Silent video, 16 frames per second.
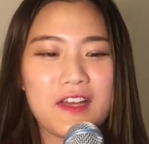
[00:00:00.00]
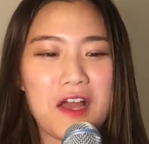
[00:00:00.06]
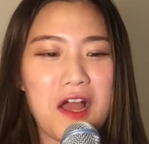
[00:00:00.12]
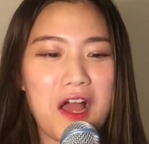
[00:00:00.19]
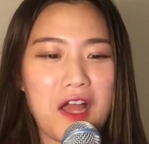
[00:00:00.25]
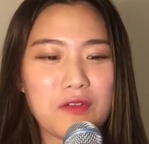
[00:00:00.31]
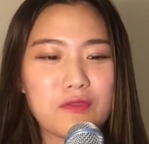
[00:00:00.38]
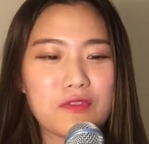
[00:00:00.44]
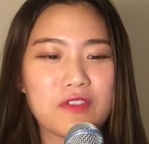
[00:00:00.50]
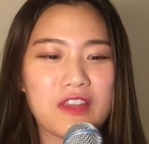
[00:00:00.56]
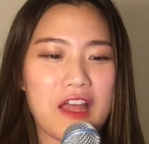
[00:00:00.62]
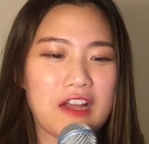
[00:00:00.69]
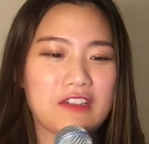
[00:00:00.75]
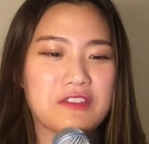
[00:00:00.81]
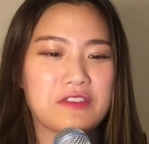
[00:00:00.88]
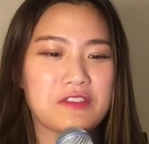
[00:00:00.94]
I would
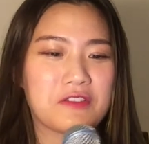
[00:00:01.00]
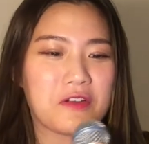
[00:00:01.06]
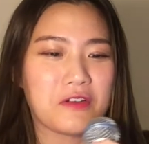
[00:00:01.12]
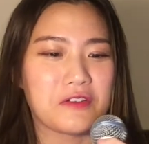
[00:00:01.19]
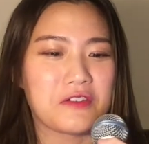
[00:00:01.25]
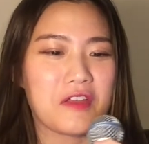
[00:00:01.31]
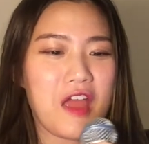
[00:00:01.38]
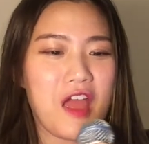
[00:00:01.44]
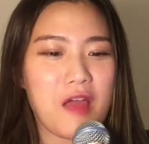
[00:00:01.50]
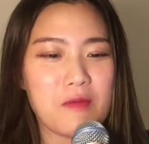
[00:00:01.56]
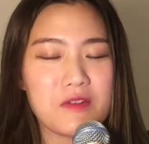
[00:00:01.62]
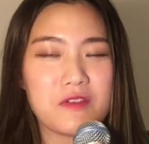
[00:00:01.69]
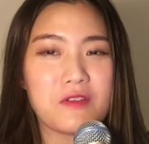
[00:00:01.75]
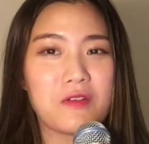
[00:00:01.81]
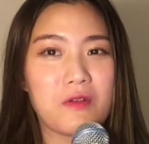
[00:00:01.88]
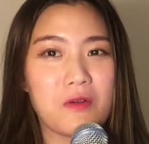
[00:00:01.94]
like to go to
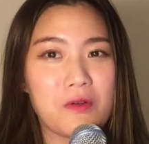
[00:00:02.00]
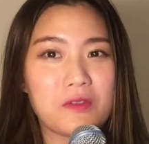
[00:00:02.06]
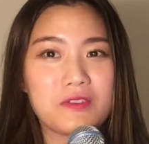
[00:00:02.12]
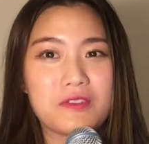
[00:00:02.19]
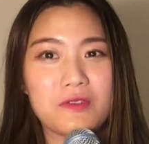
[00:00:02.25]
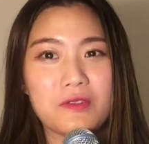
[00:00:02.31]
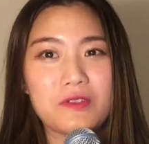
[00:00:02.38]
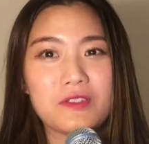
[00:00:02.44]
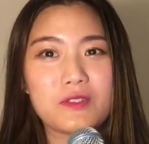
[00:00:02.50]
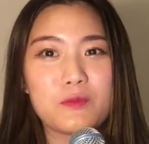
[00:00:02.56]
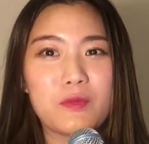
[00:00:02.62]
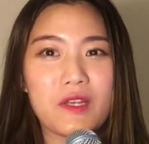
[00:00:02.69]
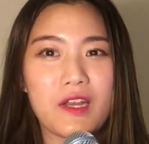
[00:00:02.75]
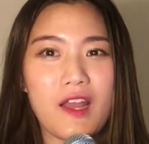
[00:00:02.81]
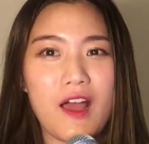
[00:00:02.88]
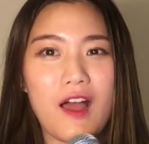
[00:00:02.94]
Amazon Go stores,
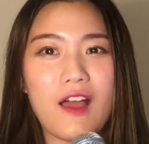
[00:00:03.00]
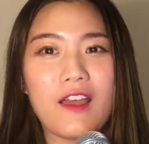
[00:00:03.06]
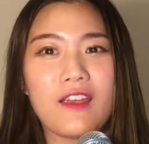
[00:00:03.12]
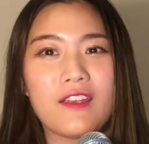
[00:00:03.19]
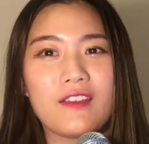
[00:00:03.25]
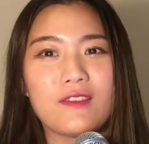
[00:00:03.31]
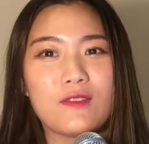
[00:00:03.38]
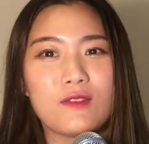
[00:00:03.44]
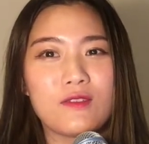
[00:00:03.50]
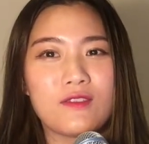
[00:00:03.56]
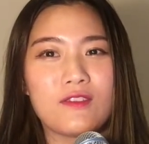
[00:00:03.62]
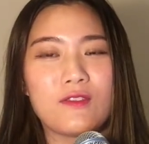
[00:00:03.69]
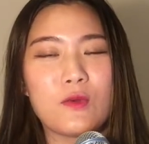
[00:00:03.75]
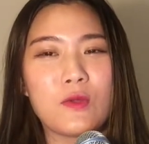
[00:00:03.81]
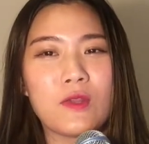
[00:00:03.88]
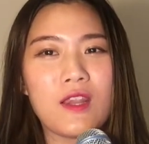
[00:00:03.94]
but I
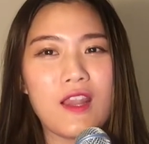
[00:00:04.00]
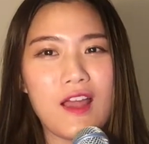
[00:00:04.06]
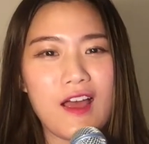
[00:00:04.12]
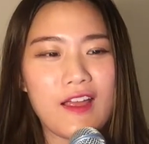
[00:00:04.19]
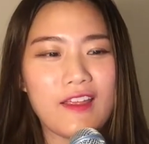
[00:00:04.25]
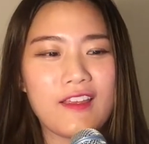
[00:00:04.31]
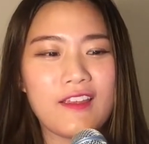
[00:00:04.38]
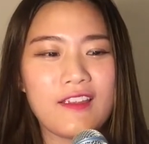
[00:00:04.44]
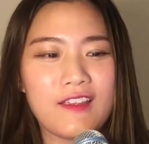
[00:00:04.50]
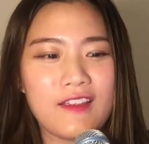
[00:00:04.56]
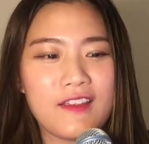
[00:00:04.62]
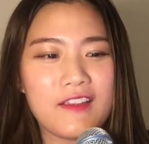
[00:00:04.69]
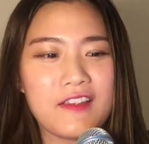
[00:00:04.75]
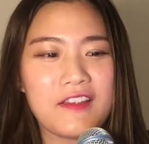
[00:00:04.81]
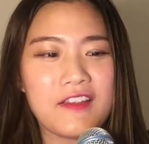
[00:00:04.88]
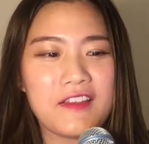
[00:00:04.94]
don't like
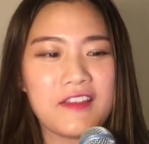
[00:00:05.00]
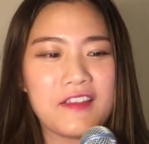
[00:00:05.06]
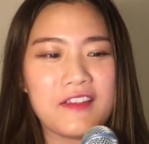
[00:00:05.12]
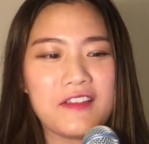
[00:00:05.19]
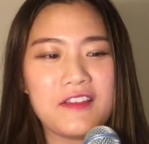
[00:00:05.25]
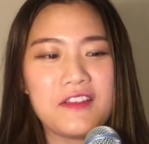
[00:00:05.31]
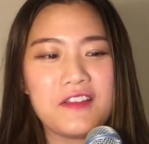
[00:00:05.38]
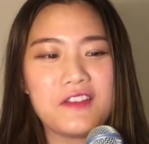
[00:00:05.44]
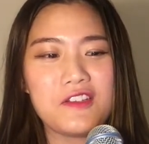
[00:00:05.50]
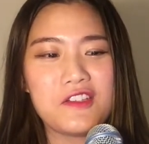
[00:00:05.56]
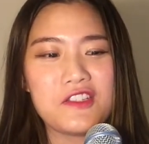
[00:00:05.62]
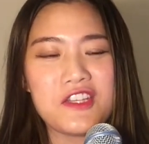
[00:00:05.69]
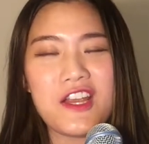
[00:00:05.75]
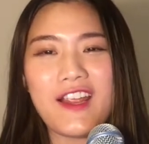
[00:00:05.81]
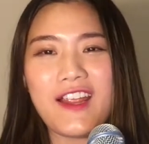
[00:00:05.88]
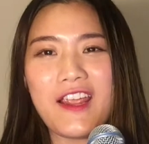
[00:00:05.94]

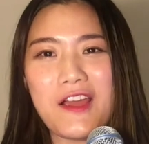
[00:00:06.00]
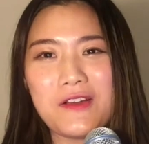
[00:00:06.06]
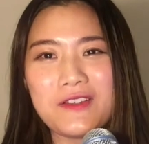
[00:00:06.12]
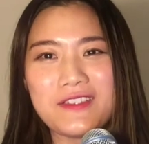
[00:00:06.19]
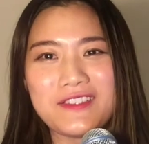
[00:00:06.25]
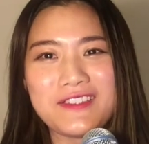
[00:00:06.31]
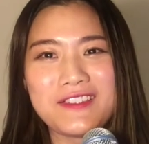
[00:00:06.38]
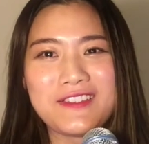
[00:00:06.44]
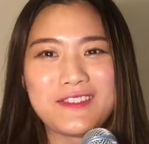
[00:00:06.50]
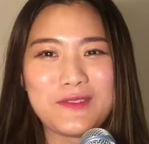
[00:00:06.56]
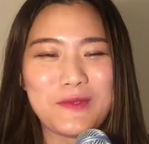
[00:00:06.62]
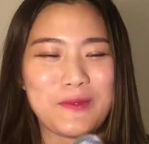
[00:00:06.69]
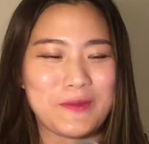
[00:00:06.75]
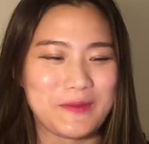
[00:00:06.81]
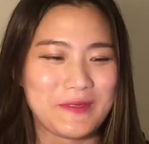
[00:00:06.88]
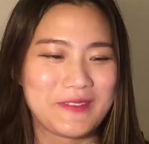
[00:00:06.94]
checkout-less
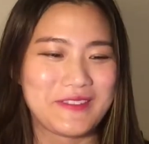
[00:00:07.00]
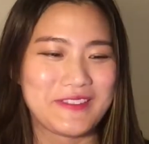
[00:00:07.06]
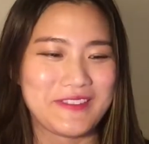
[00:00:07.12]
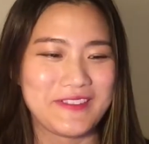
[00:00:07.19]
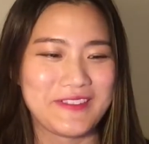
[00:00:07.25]
stores.